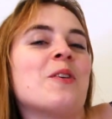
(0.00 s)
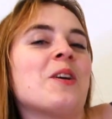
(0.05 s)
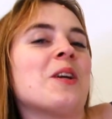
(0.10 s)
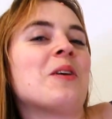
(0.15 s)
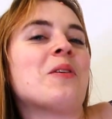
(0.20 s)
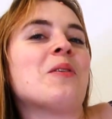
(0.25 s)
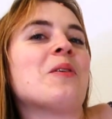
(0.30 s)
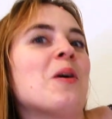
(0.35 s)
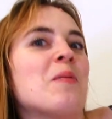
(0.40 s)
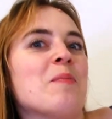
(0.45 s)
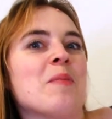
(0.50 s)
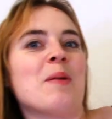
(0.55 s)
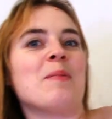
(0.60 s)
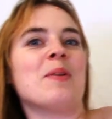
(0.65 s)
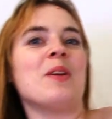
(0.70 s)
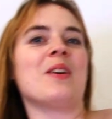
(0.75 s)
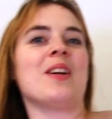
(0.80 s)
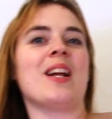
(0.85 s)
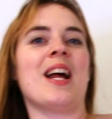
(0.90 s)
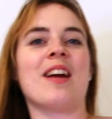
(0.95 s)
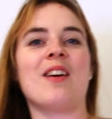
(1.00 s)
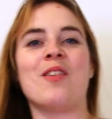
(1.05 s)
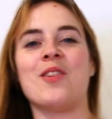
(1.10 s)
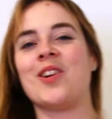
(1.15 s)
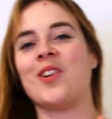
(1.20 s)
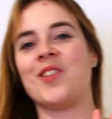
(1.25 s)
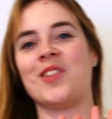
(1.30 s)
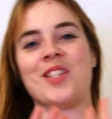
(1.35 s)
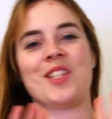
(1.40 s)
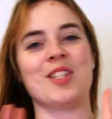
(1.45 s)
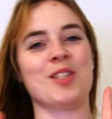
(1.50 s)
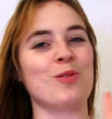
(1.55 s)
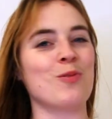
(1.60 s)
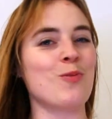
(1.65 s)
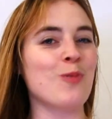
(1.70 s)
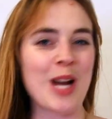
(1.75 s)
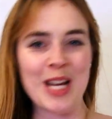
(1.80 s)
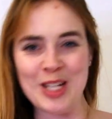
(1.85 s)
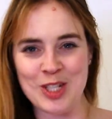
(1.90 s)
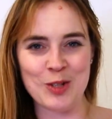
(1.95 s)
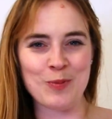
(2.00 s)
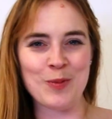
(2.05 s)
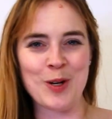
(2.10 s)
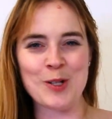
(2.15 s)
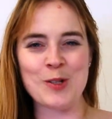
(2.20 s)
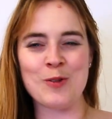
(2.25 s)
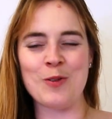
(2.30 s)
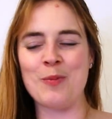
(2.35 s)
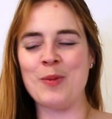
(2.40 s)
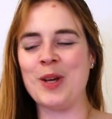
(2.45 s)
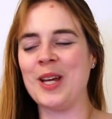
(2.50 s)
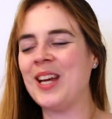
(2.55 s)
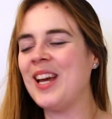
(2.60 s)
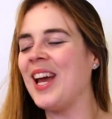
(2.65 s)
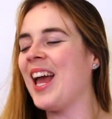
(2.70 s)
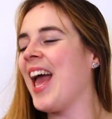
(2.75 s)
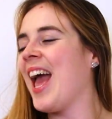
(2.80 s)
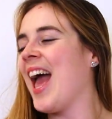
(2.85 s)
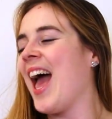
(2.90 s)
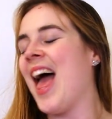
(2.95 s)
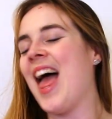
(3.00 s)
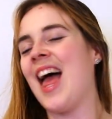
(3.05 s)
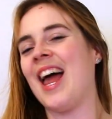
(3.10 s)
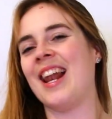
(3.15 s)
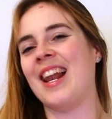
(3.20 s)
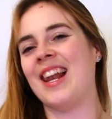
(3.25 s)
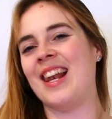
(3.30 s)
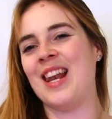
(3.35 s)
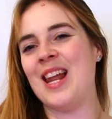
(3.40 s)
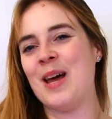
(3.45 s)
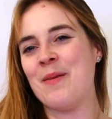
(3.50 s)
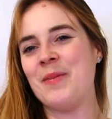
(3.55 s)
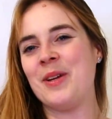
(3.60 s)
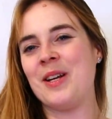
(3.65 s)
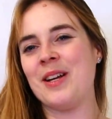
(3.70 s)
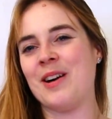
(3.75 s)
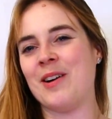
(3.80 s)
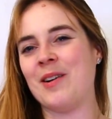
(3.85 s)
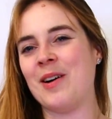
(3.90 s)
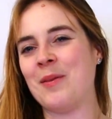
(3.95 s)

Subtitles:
for you, or maybe you're like, oh no, this is way too much for me, let me know.